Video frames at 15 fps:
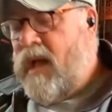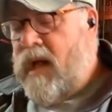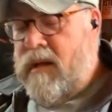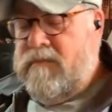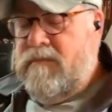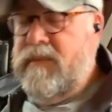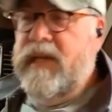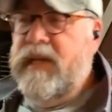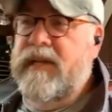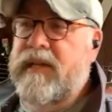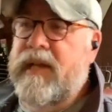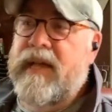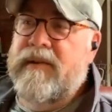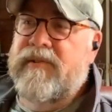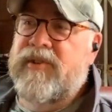
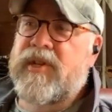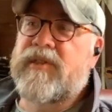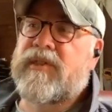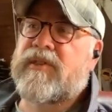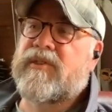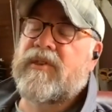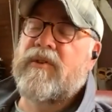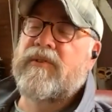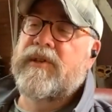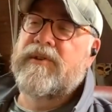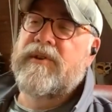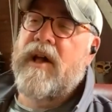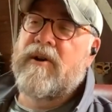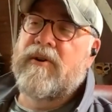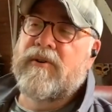And just so you
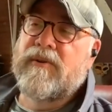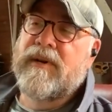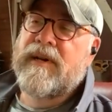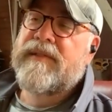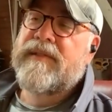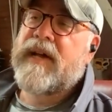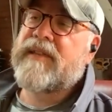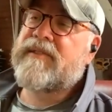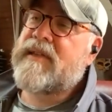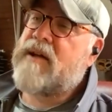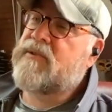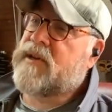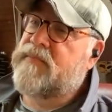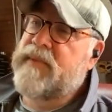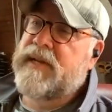know, that's
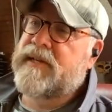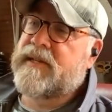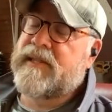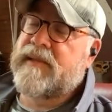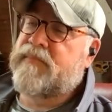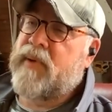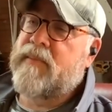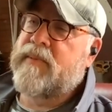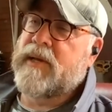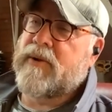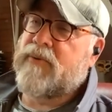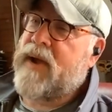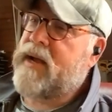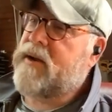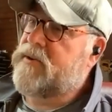now committed to the public
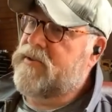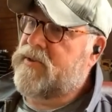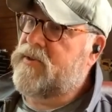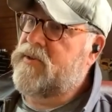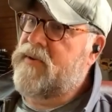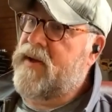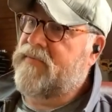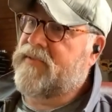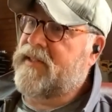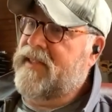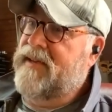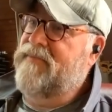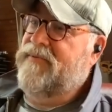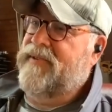record, so you have to look